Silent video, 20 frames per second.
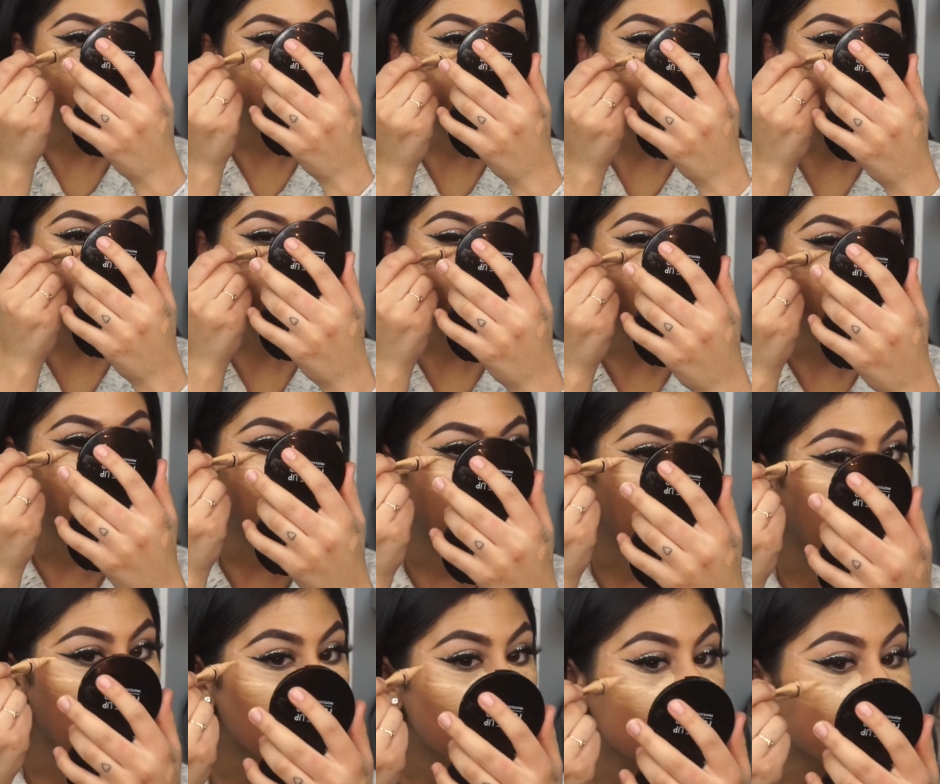to start a
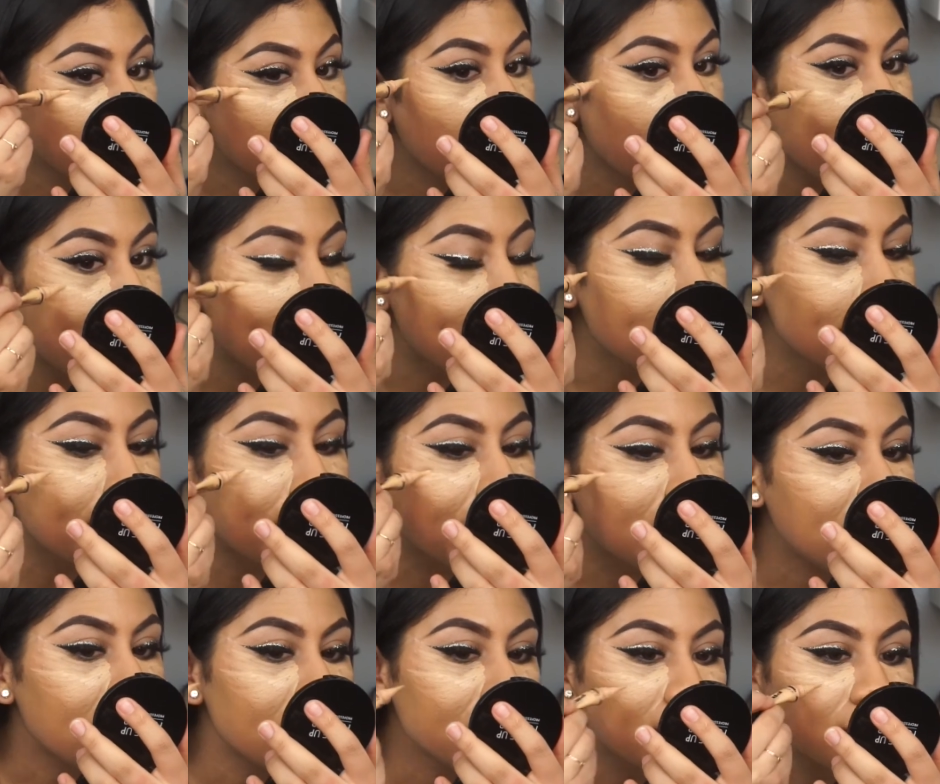vlog,
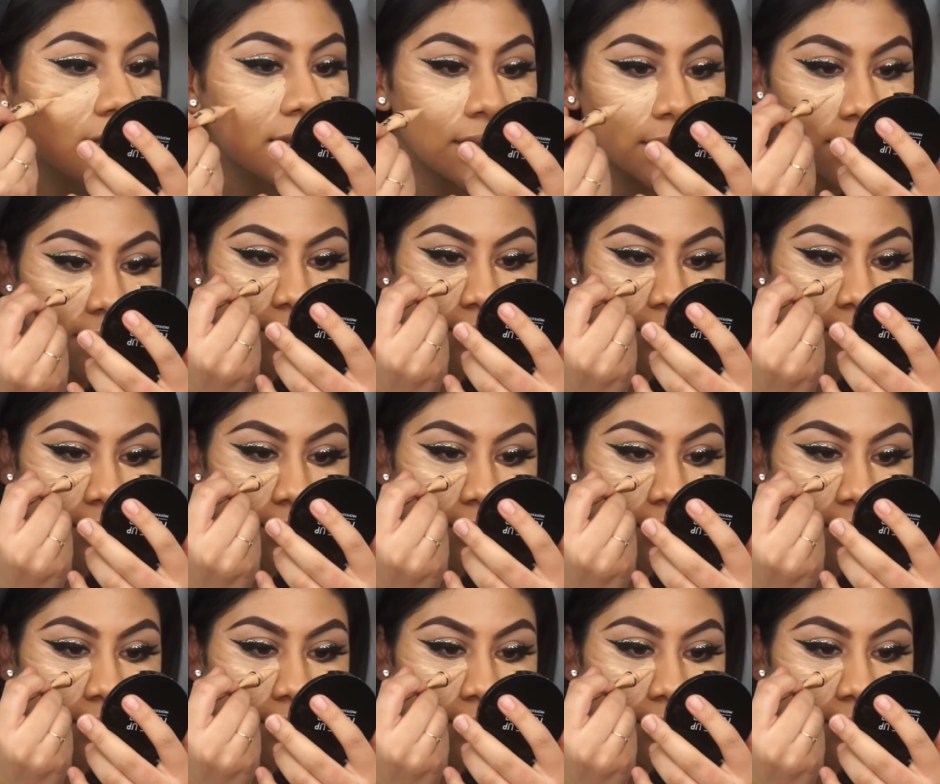but